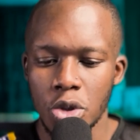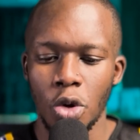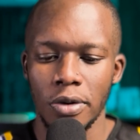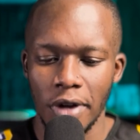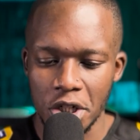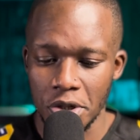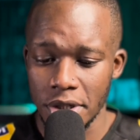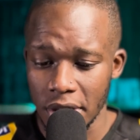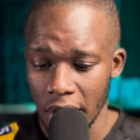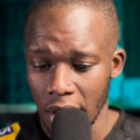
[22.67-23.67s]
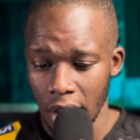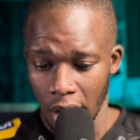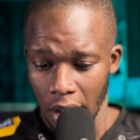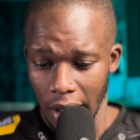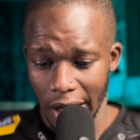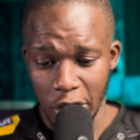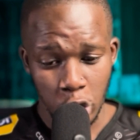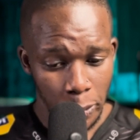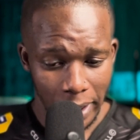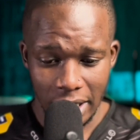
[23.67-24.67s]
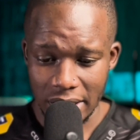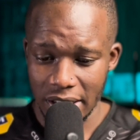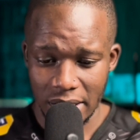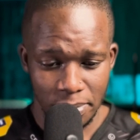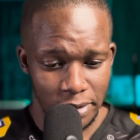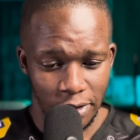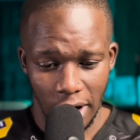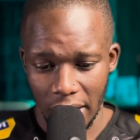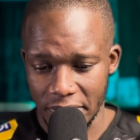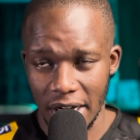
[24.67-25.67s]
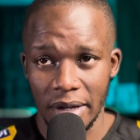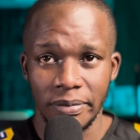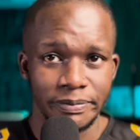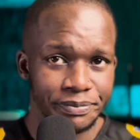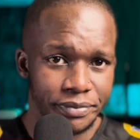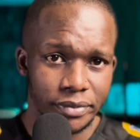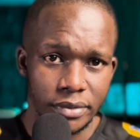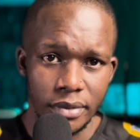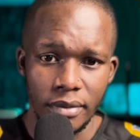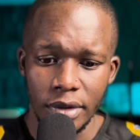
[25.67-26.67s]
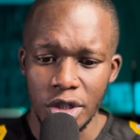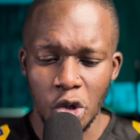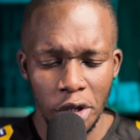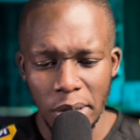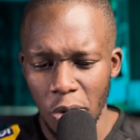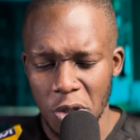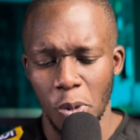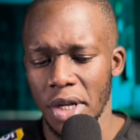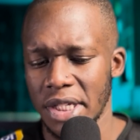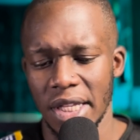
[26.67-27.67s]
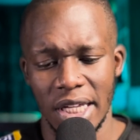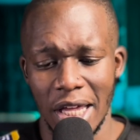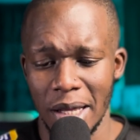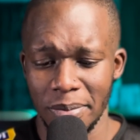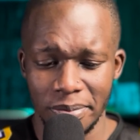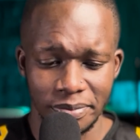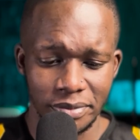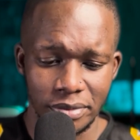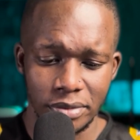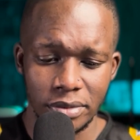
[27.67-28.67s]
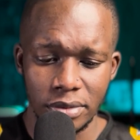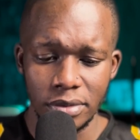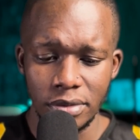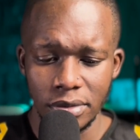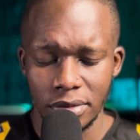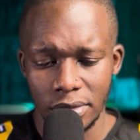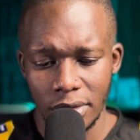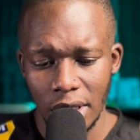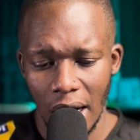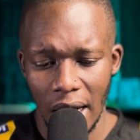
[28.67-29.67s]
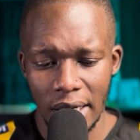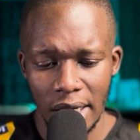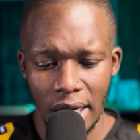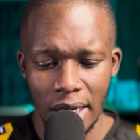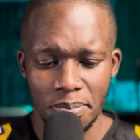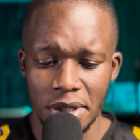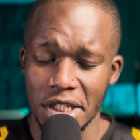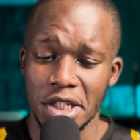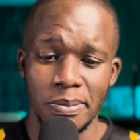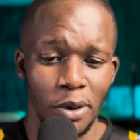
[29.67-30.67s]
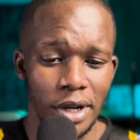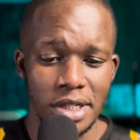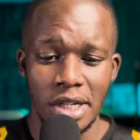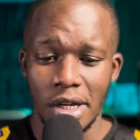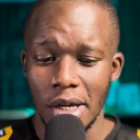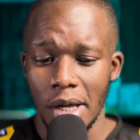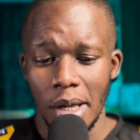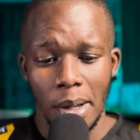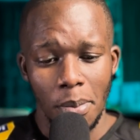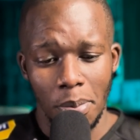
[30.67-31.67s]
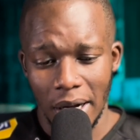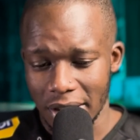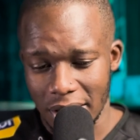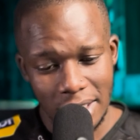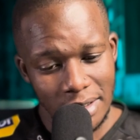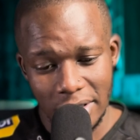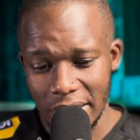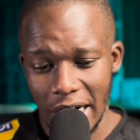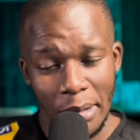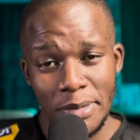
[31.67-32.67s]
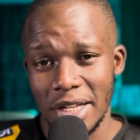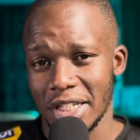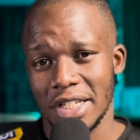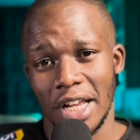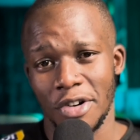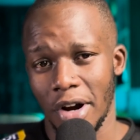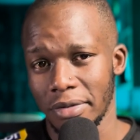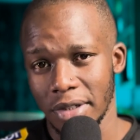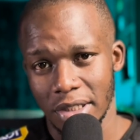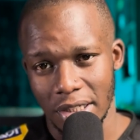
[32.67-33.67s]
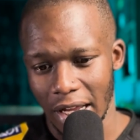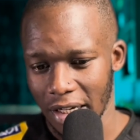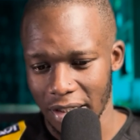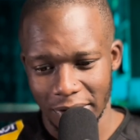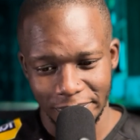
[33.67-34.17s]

conversions and 2 penalties before halftime. Scored the most points in the game. Had 16 points. But the Namibians just unraveled. Like,